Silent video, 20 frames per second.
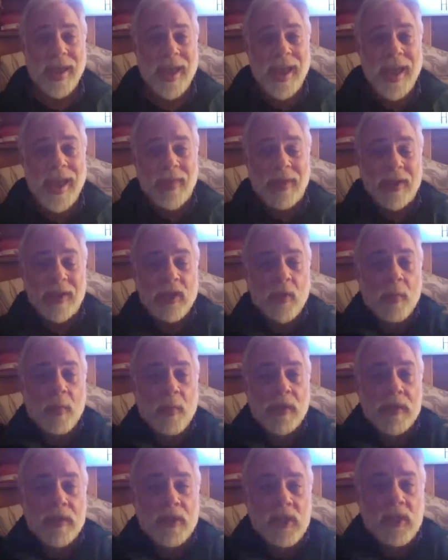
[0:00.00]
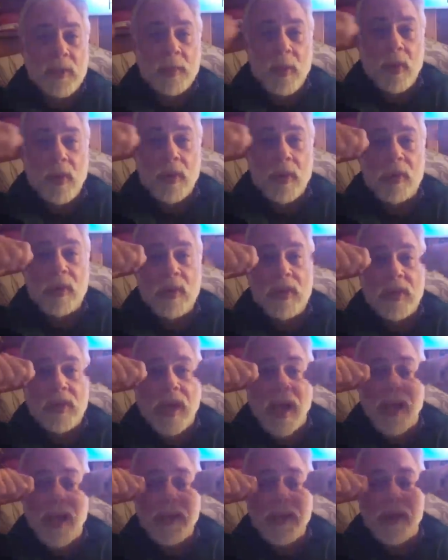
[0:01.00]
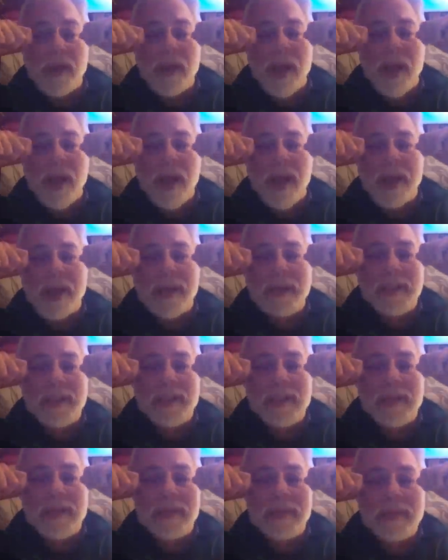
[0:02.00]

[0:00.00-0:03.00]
And then you put the spoons on your eyes